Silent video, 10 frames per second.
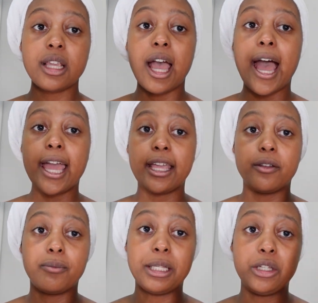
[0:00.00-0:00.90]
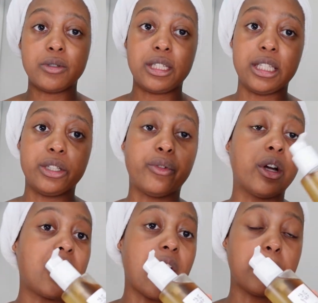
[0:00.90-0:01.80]
I've been using this for
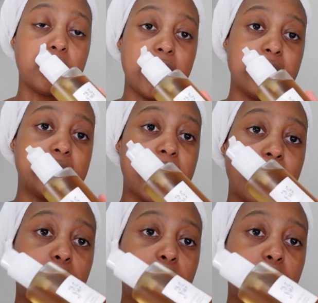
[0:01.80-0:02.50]
a couple days now,